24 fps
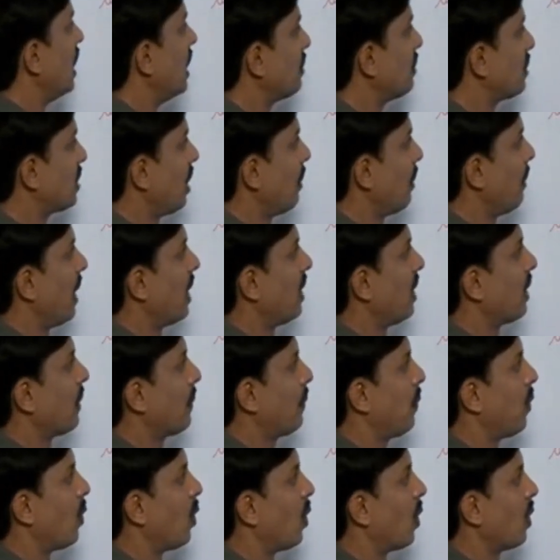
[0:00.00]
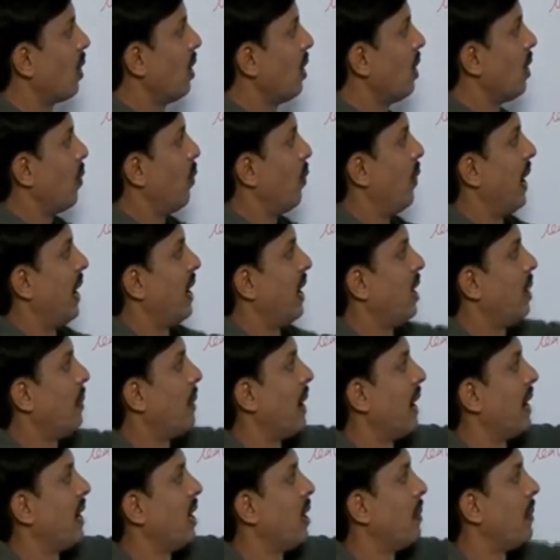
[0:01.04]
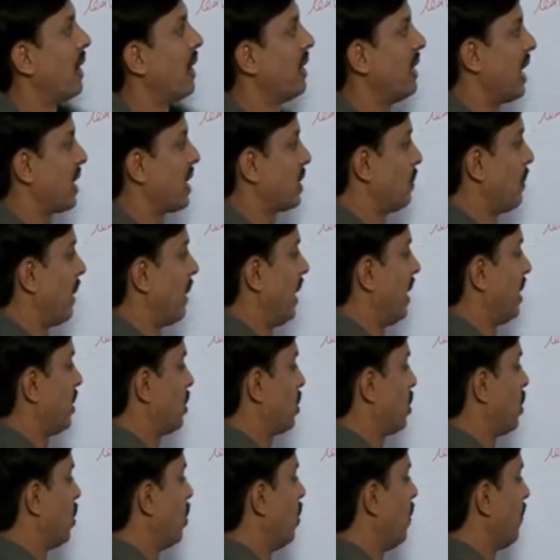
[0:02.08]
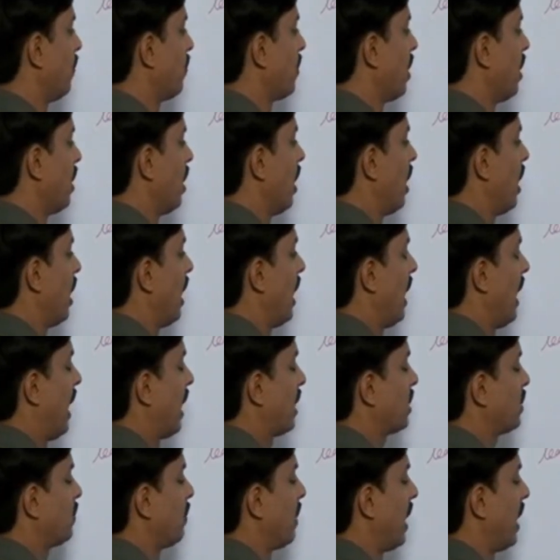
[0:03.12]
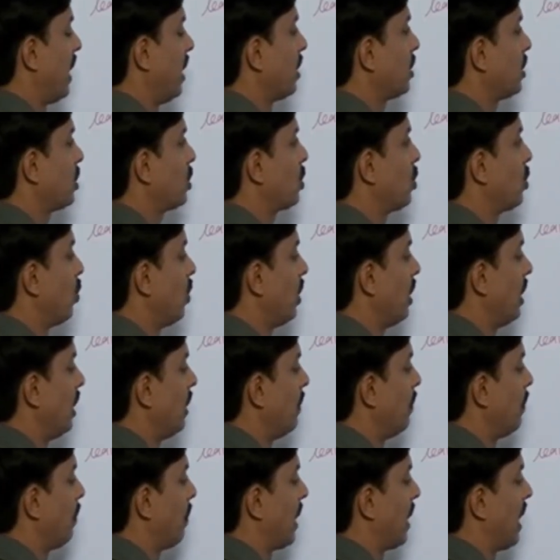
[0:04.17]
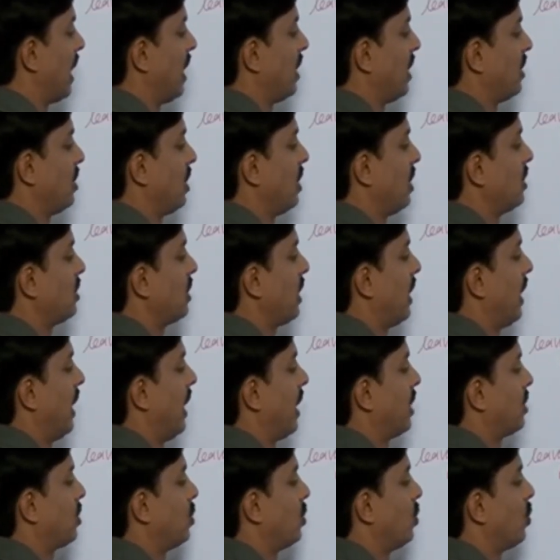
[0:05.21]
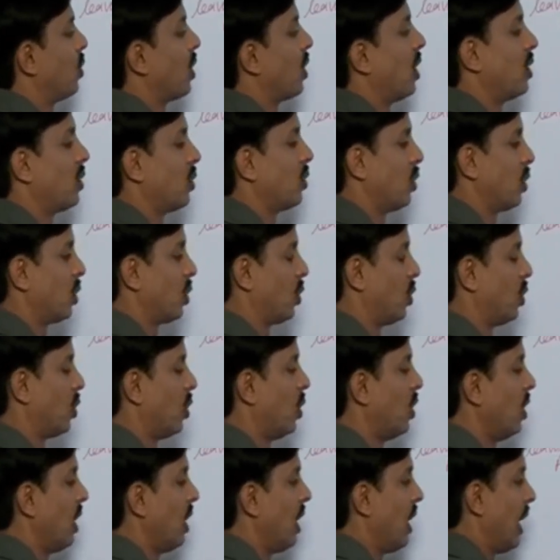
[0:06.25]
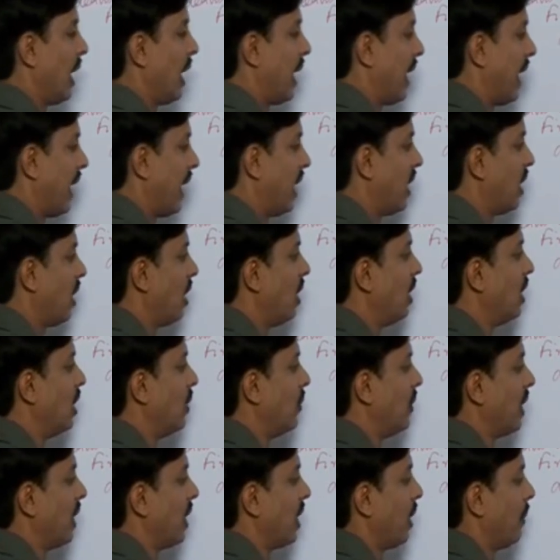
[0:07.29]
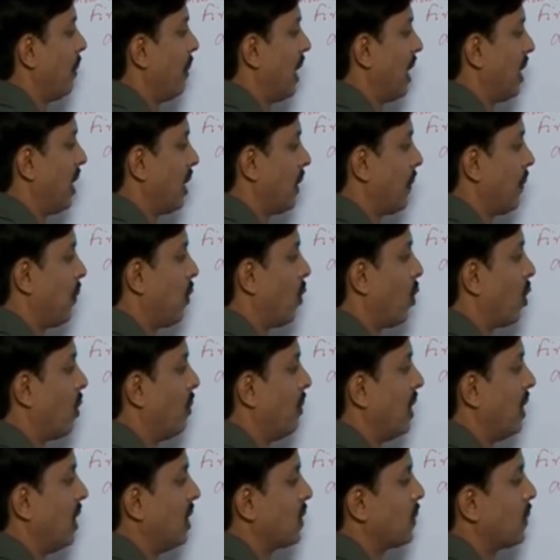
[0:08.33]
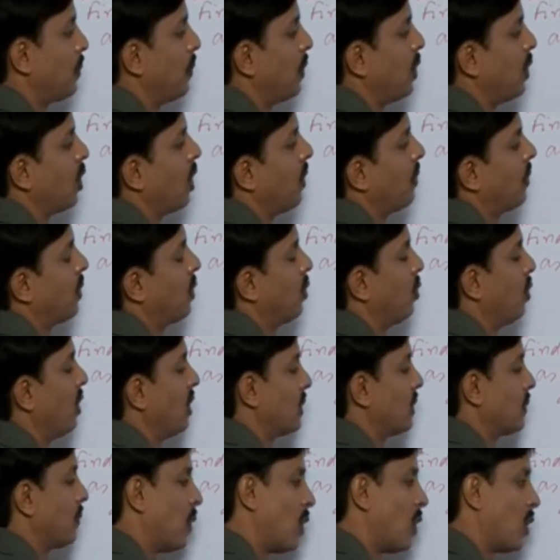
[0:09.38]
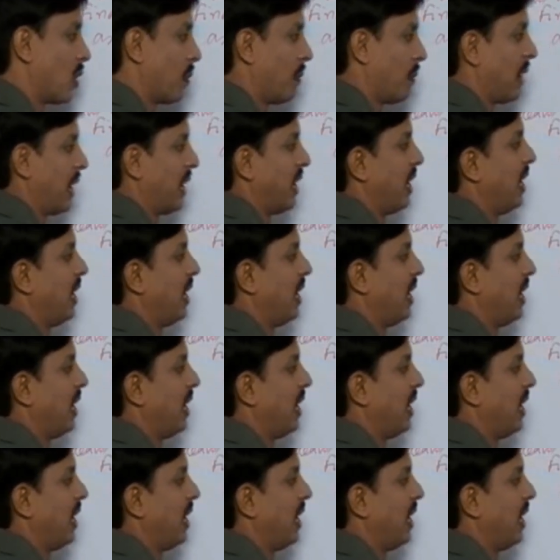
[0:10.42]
leaves remainder 4 when divided by x minus 2. X minus 2 implies is x equal to 2, and leaving remainder 4 means p of 2 is 4